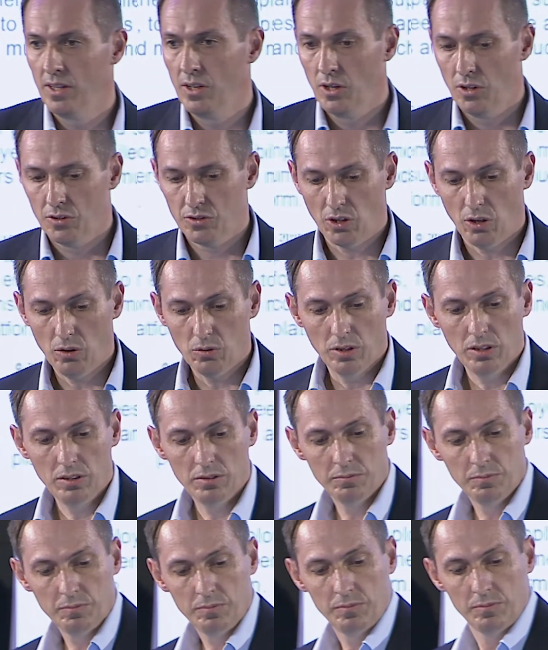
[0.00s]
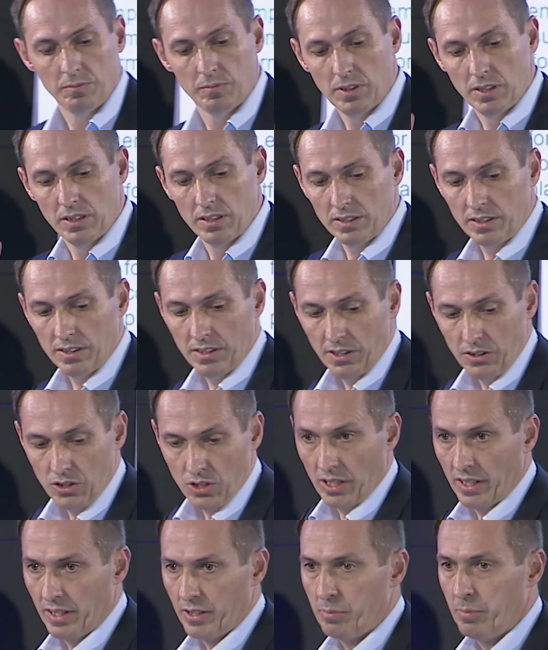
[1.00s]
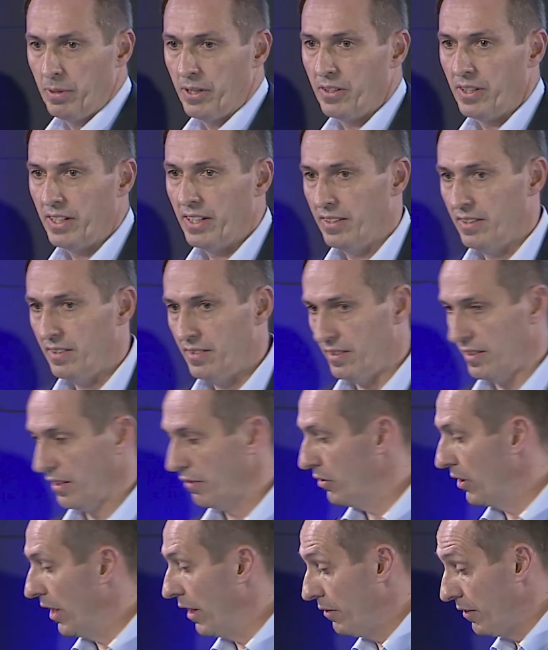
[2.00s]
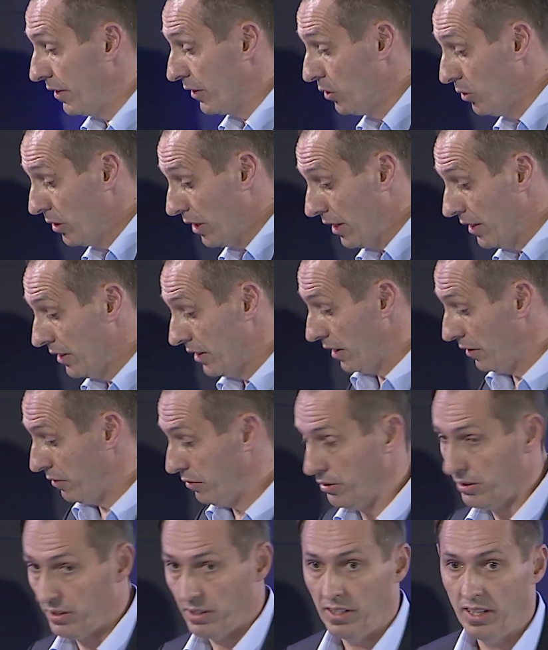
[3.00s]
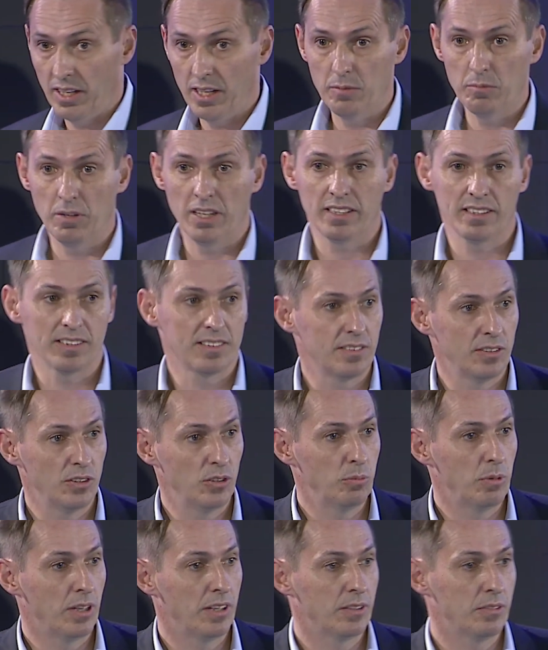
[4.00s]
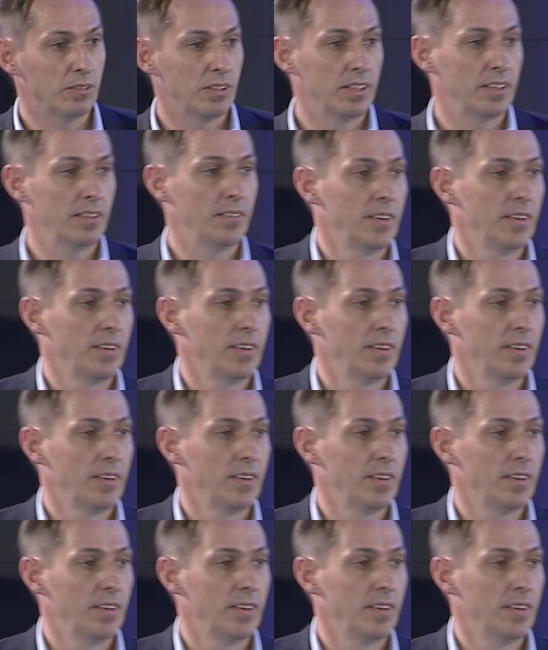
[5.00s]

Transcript: So, digital experience. If you have a good idea for the name, let us know, by the way.